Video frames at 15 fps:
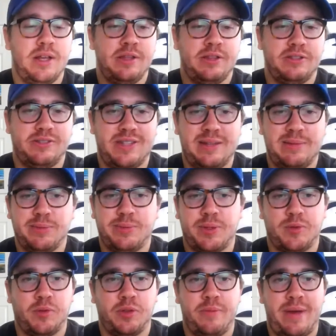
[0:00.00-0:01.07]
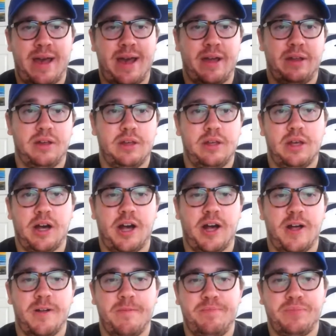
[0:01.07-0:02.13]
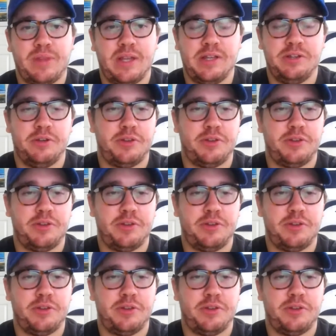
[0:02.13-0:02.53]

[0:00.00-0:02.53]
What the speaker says: This team's been really bad. You know,